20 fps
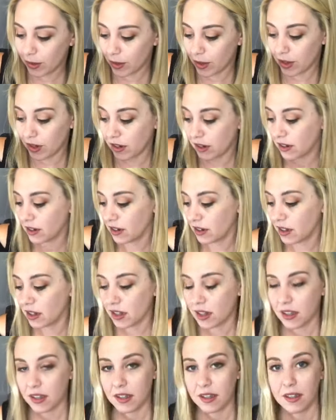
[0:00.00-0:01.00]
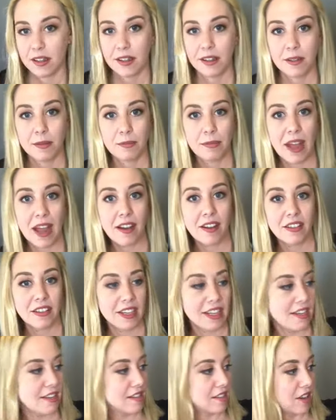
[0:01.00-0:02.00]
we were back
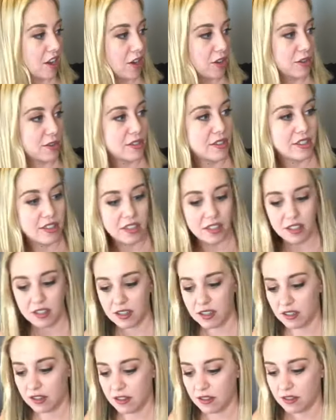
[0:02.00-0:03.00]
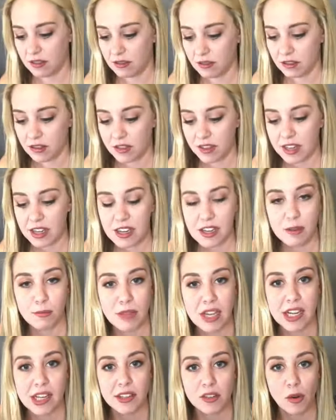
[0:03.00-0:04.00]
on the East Coast so that he
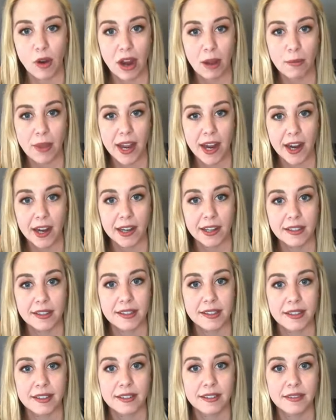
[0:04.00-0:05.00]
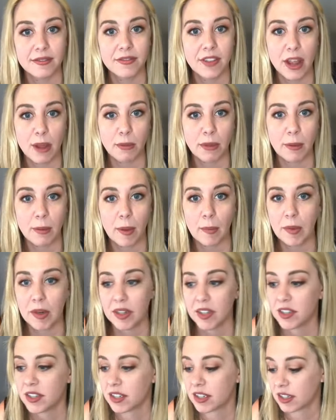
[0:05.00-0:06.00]
could meet his grandparents and family
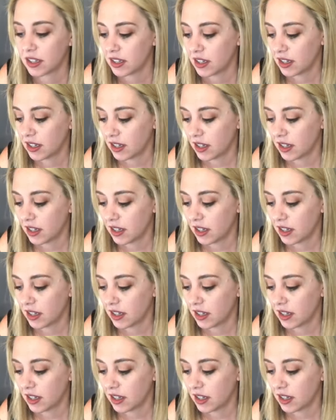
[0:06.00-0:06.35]
members.